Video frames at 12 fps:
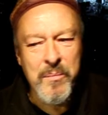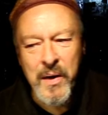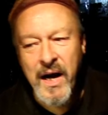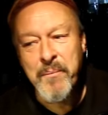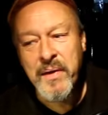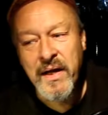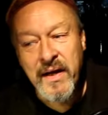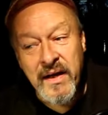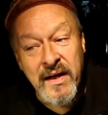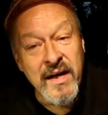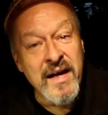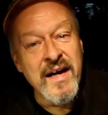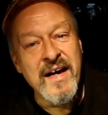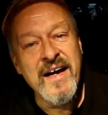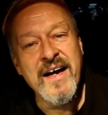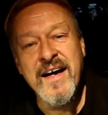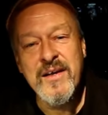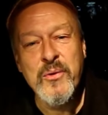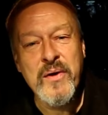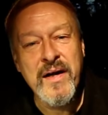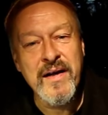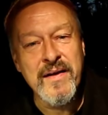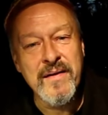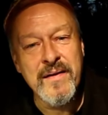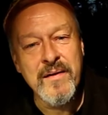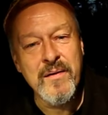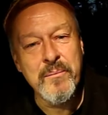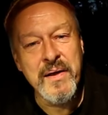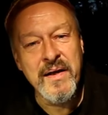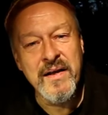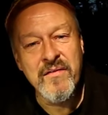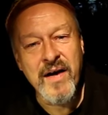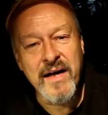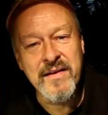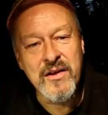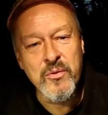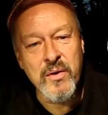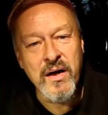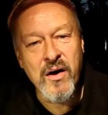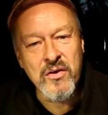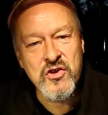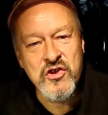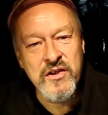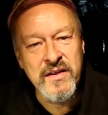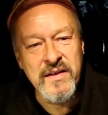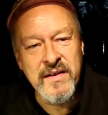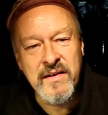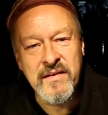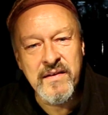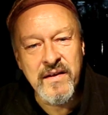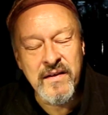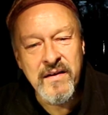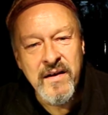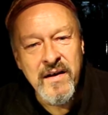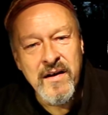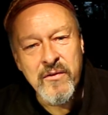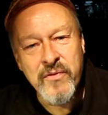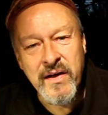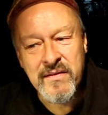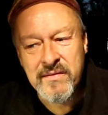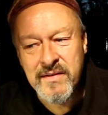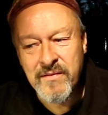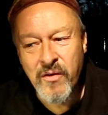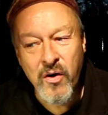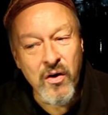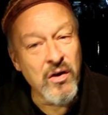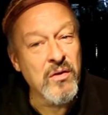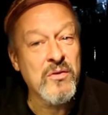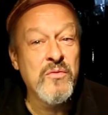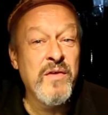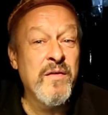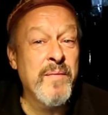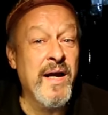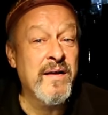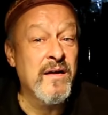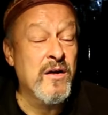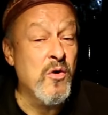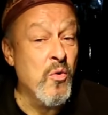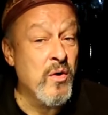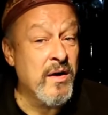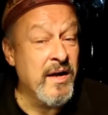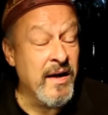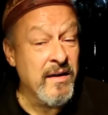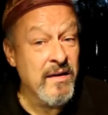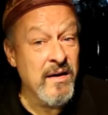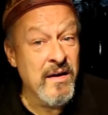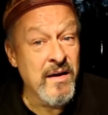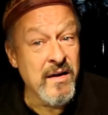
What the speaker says: by me. You can be invited to a hachi eating festival. We make a cooking